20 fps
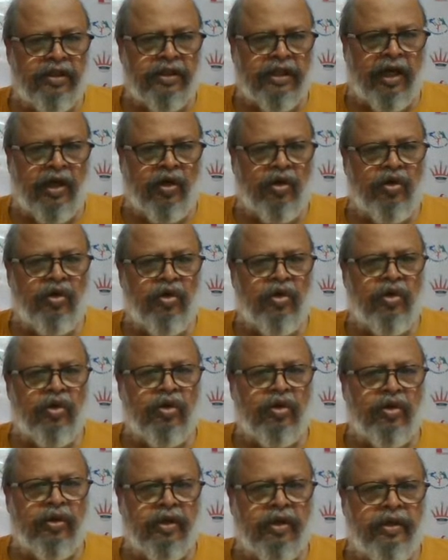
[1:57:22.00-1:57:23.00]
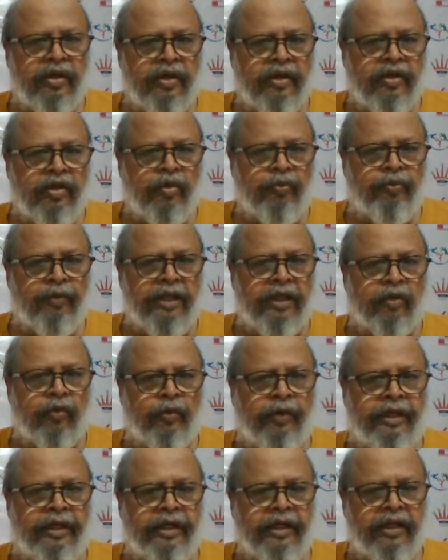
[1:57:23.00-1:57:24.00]
now you play
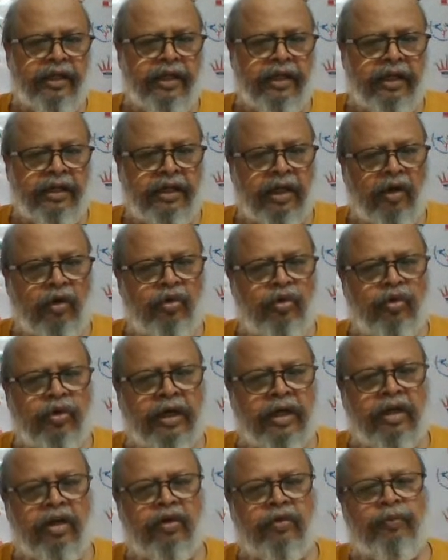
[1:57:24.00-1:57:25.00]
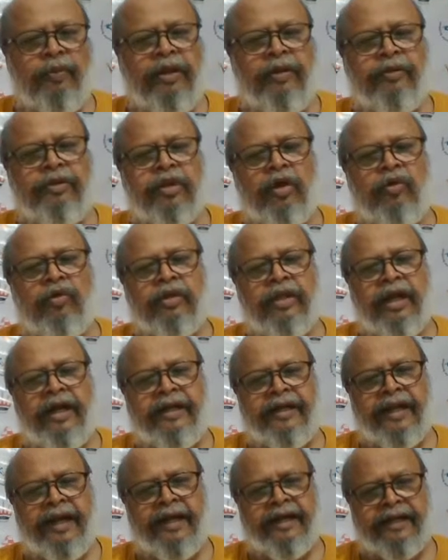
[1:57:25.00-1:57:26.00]
queen. Now you cannot play without the
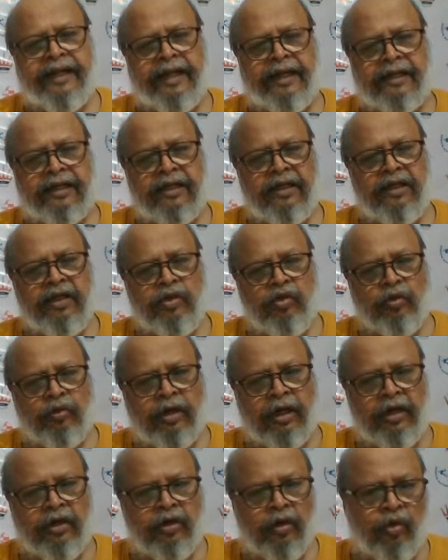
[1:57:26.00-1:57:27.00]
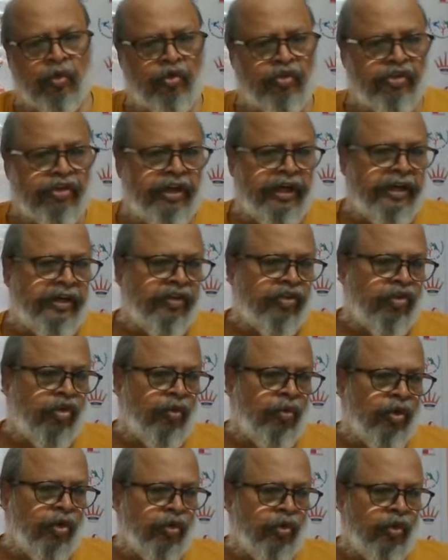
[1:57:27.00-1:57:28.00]
attack. You can't, rook c8 is
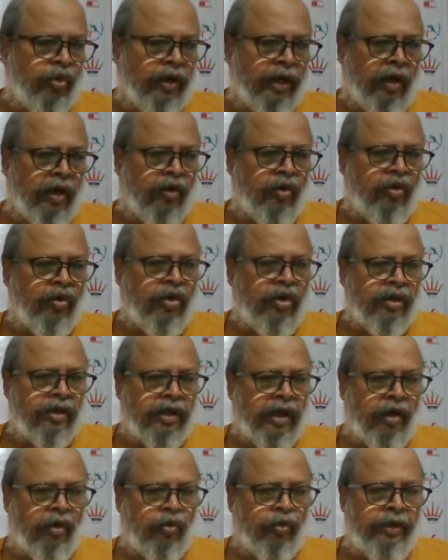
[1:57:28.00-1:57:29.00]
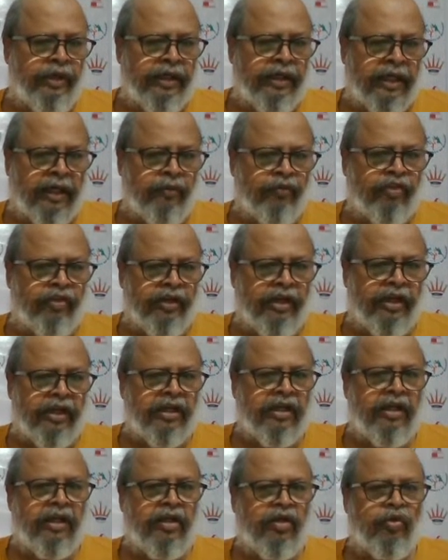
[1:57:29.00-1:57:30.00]
no more good now. Now queen comes
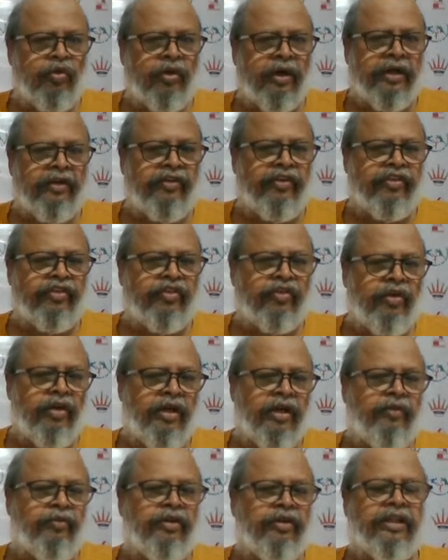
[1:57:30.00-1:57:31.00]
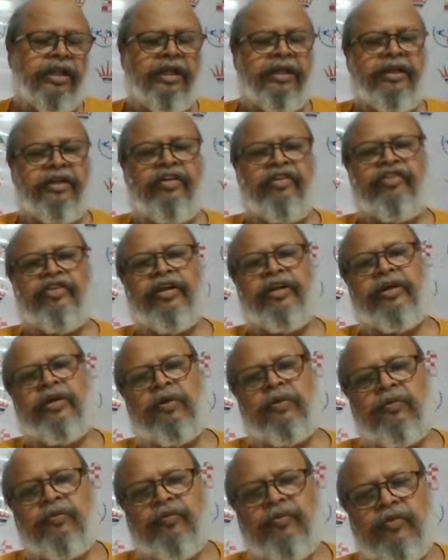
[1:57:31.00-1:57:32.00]
here, you get this with the initiative.
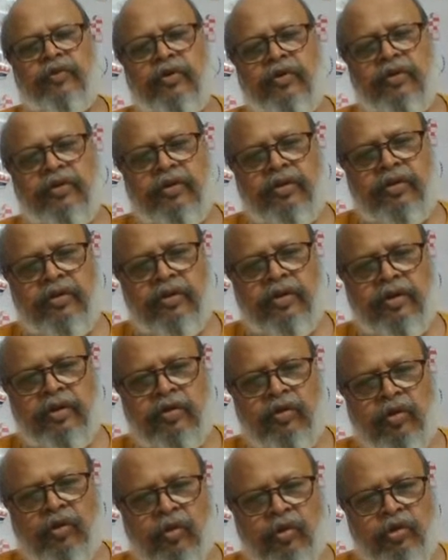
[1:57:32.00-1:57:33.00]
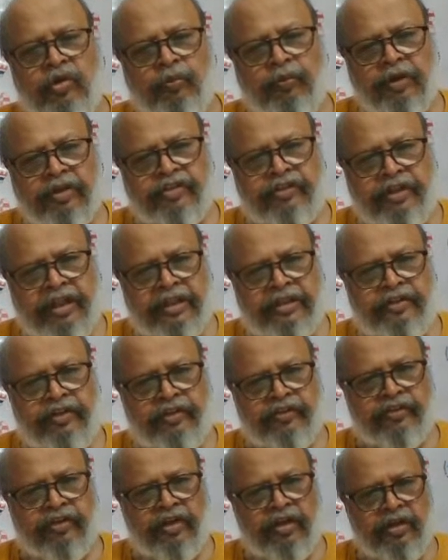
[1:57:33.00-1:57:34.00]
No, no, you first take
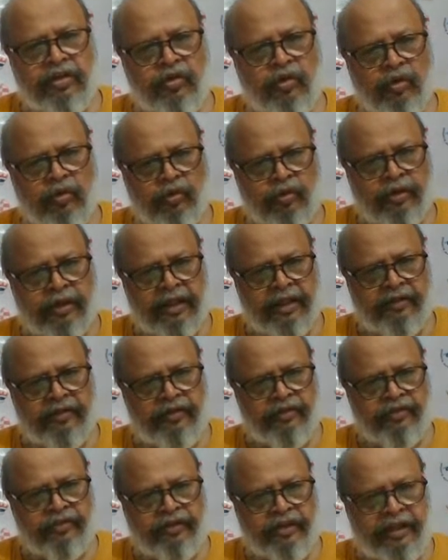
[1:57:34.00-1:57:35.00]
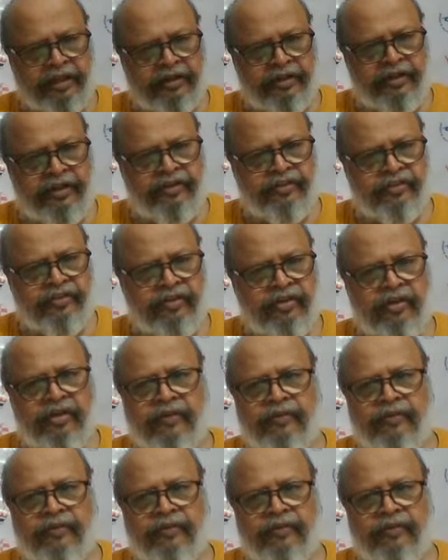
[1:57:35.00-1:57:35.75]
this. You have to take this,